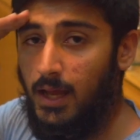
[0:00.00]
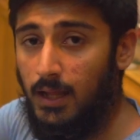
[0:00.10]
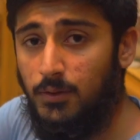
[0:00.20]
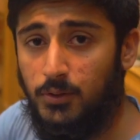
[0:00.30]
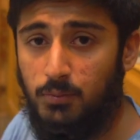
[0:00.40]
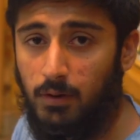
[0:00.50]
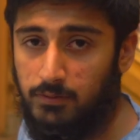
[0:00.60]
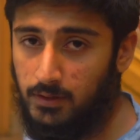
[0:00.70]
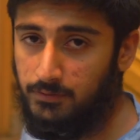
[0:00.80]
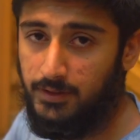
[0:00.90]
Hello
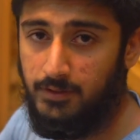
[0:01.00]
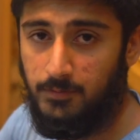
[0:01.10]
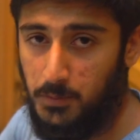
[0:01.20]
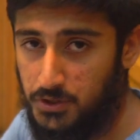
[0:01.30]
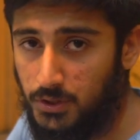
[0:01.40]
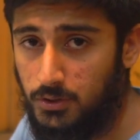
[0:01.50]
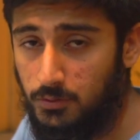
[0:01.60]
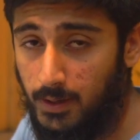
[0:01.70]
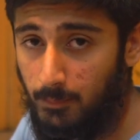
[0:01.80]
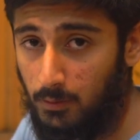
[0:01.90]
YouTube, I'm Freely from
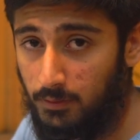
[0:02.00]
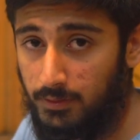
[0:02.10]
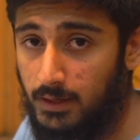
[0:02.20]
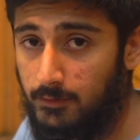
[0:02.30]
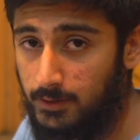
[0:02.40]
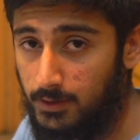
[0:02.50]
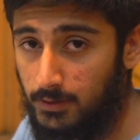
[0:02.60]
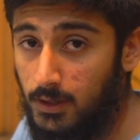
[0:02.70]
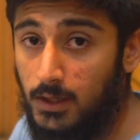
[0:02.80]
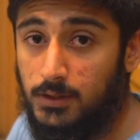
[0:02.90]
YouTube and I'm back with another
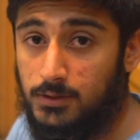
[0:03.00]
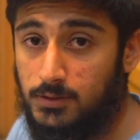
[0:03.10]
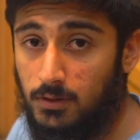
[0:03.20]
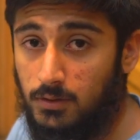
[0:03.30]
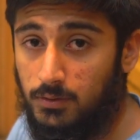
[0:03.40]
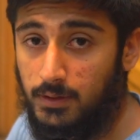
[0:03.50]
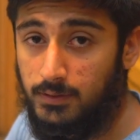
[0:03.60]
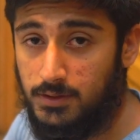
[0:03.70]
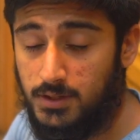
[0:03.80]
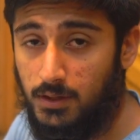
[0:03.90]
video. So
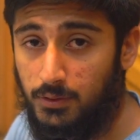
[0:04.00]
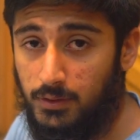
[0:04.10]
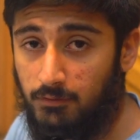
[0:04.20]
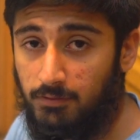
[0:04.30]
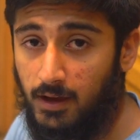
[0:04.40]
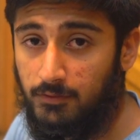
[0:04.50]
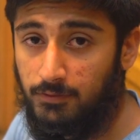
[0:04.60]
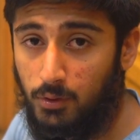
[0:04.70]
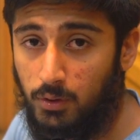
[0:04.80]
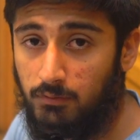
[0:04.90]
in this channel you can find
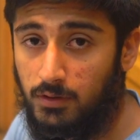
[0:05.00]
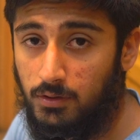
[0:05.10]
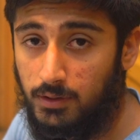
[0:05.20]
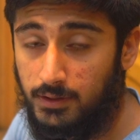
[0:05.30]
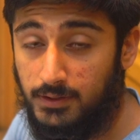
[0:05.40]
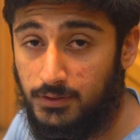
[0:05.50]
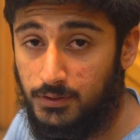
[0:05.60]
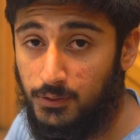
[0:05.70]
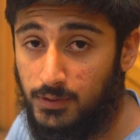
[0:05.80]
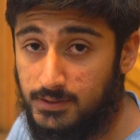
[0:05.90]
photo and video editing
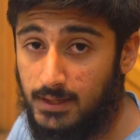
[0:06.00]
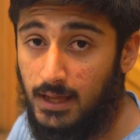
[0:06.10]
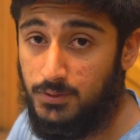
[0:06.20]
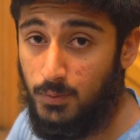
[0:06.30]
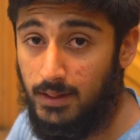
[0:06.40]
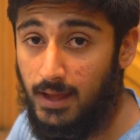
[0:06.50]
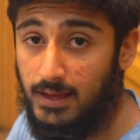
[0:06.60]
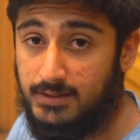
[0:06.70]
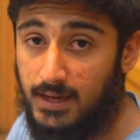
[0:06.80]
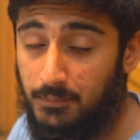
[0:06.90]
tutorials as well
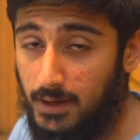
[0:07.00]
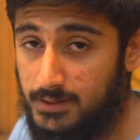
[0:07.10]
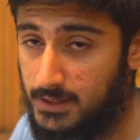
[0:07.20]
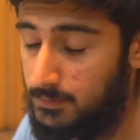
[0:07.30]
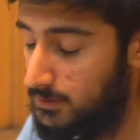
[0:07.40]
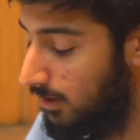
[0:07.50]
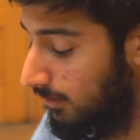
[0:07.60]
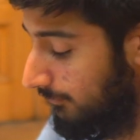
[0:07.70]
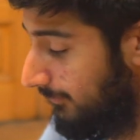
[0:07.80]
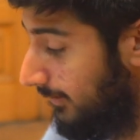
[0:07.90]
as camera and
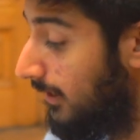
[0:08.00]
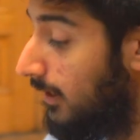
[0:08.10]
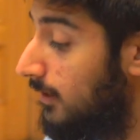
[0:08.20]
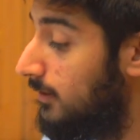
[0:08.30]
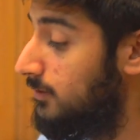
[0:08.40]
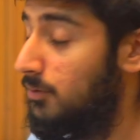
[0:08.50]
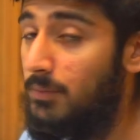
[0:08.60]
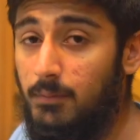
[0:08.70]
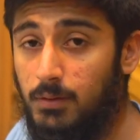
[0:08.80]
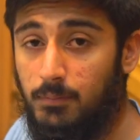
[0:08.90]
cinematography. So
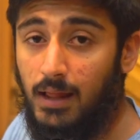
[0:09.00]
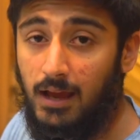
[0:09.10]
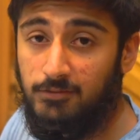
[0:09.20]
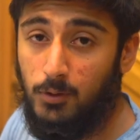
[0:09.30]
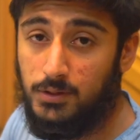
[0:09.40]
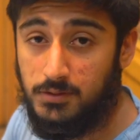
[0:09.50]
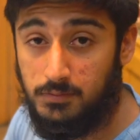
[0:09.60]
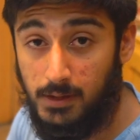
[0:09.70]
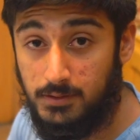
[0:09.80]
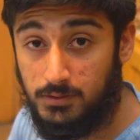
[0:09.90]
many people have
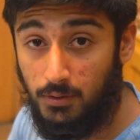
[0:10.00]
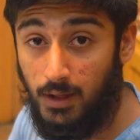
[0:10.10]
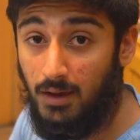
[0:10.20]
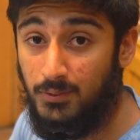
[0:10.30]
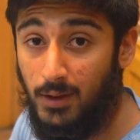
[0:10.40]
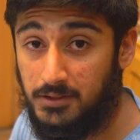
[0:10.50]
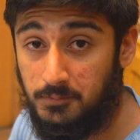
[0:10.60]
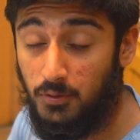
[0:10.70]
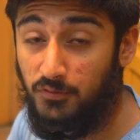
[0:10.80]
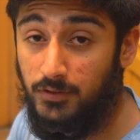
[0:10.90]
questions based on how to
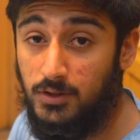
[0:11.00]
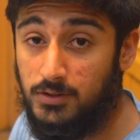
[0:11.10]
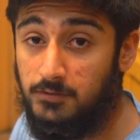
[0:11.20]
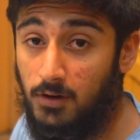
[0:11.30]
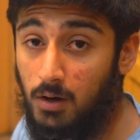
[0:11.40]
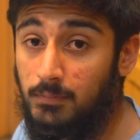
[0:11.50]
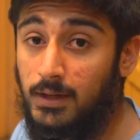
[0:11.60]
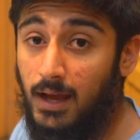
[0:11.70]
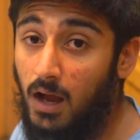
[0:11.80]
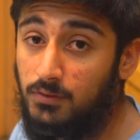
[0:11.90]
export videos from
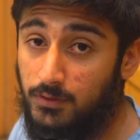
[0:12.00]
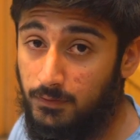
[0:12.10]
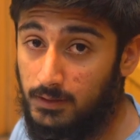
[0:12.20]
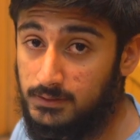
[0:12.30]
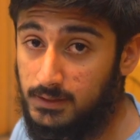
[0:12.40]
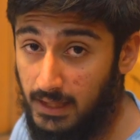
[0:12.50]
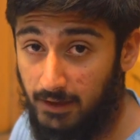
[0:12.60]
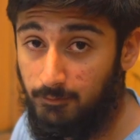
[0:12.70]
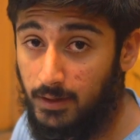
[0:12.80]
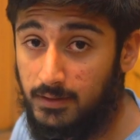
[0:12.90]
After Effects. They
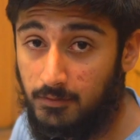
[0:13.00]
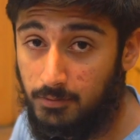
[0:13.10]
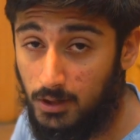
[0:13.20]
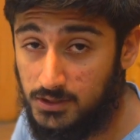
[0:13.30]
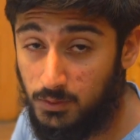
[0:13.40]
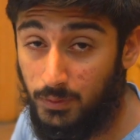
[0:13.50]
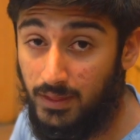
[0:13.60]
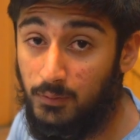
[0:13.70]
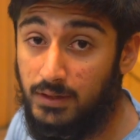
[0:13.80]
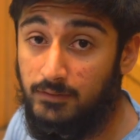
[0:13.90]
have made their project
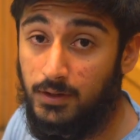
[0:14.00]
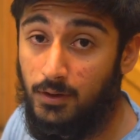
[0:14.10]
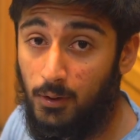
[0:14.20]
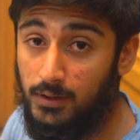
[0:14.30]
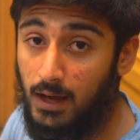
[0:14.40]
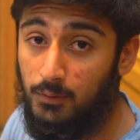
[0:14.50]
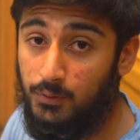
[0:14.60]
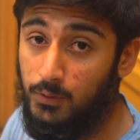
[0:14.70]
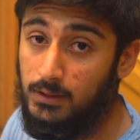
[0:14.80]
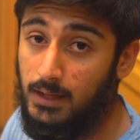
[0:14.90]
without even knowing how
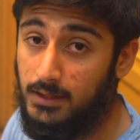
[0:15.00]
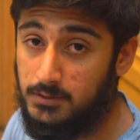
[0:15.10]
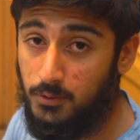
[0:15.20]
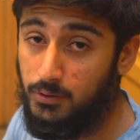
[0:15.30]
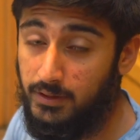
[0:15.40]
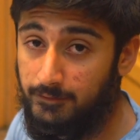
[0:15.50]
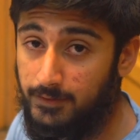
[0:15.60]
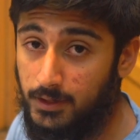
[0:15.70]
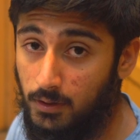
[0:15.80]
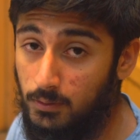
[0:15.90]
they will export their
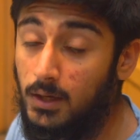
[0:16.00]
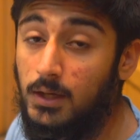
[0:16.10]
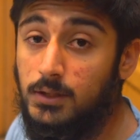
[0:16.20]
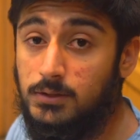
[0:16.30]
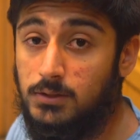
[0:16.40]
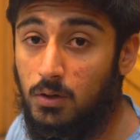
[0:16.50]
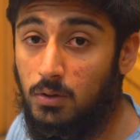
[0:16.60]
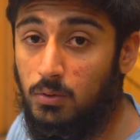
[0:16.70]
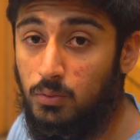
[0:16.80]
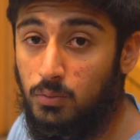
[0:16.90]
video.
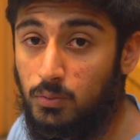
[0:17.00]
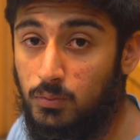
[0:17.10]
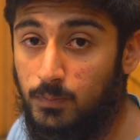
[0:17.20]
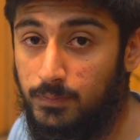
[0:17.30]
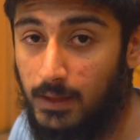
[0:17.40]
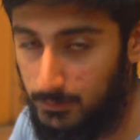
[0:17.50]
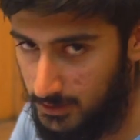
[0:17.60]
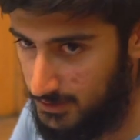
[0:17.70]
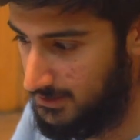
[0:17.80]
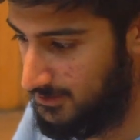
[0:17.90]
So I'm
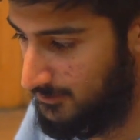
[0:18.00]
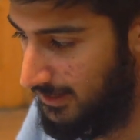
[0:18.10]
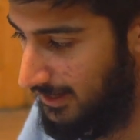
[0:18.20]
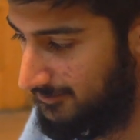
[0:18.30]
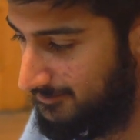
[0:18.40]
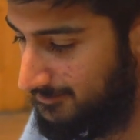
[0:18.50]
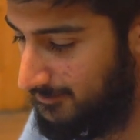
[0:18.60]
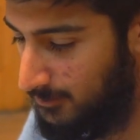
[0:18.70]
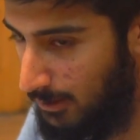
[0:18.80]
gonna teach you that.